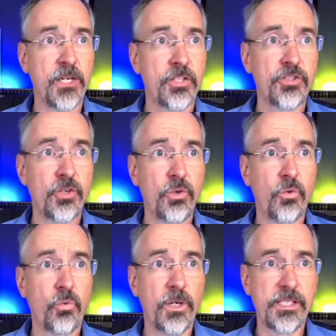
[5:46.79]
So,
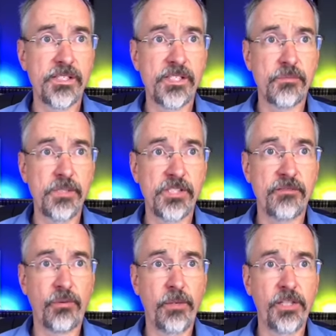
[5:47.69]
what is this
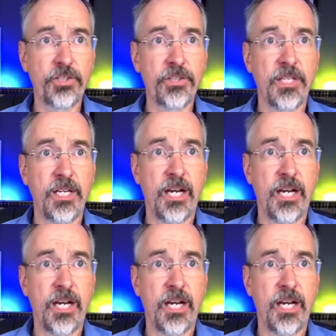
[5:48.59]
misinformation?